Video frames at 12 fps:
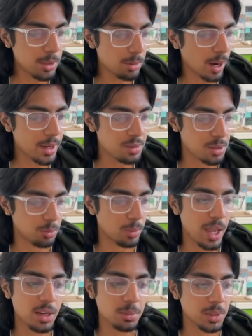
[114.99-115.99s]
Ryu is a
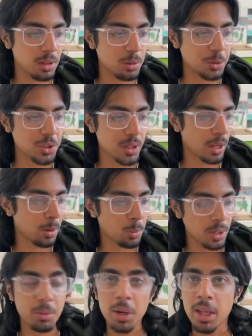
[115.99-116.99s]
random inclusion. I would
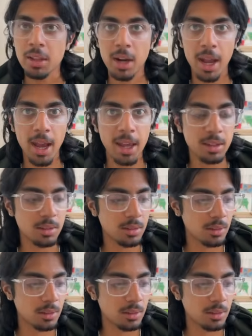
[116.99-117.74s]
have rather had